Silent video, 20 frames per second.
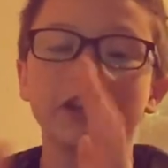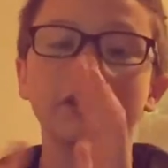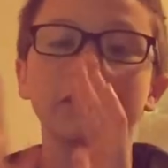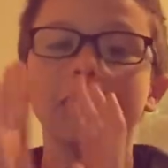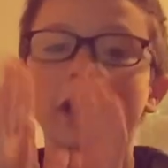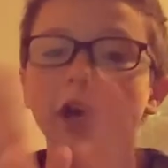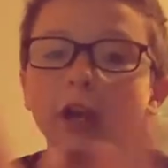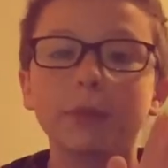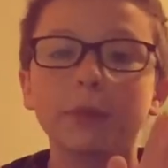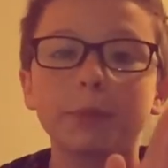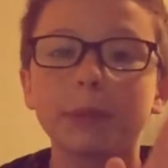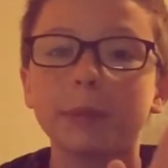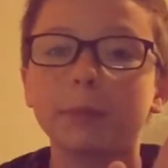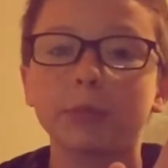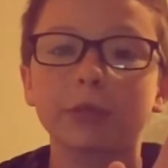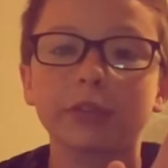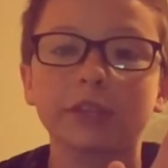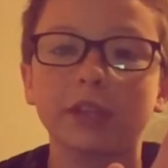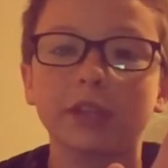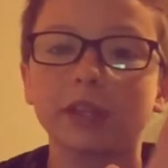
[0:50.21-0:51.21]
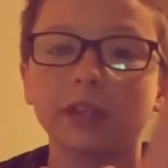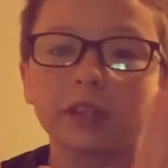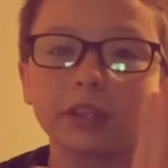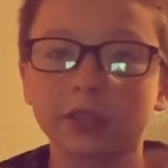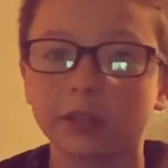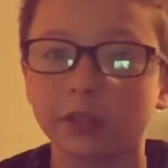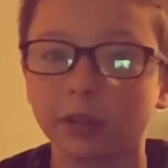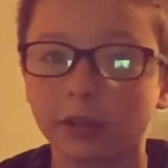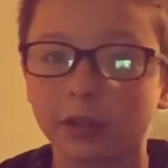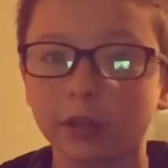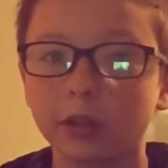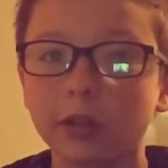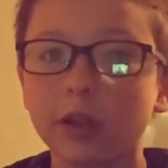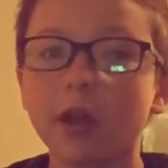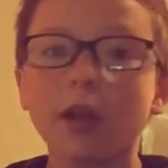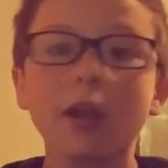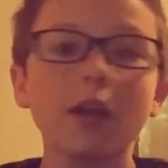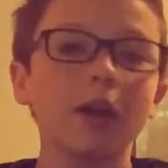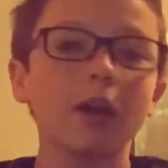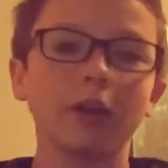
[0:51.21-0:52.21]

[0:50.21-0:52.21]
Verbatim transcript: A lot of people say it's good.